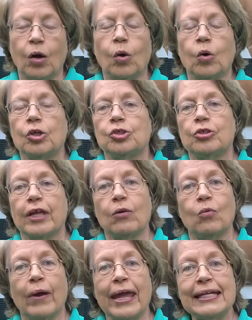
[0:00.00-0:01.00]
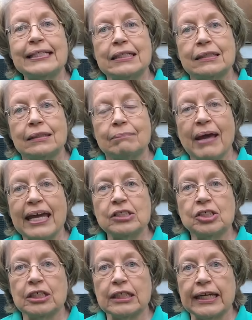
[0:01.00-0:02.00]
Or do they wait
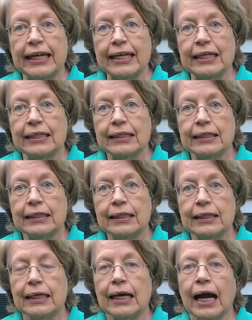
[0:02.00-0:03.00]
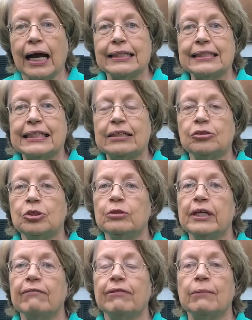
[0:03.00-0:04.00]
patiently until you
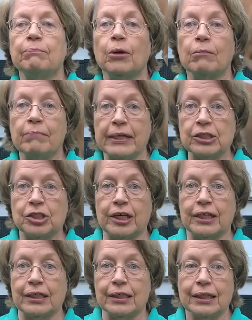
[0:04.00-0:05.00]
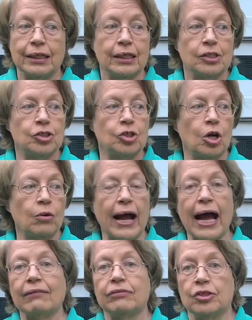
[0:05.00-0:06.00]
give them permission to go
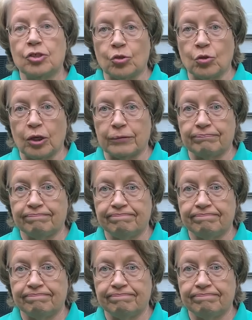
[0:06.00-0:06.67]
out the door?